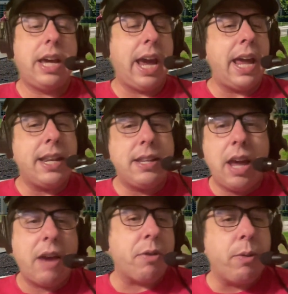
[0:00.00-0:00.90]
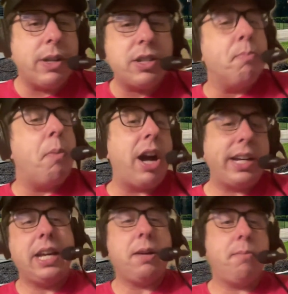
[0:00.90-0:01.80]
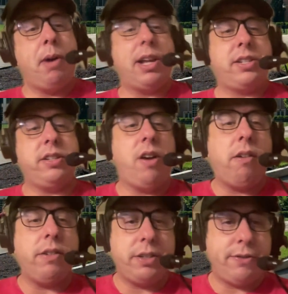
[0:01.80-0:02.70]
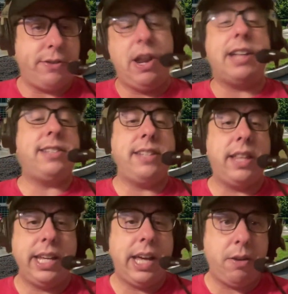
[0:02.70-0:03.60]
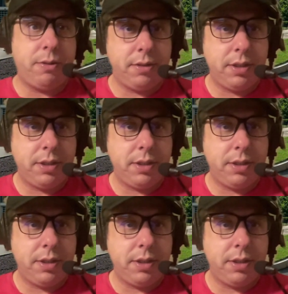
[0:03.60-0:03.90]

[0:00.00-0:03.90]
and everyone's mocking Boston College for not selling out.